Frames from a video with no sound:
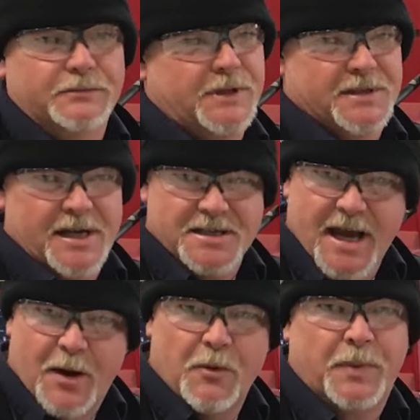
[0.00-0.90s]
because he's
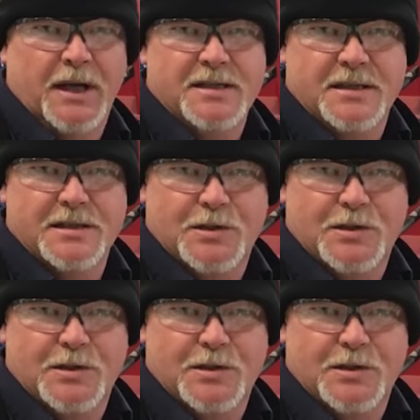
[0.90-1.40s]
got to replace his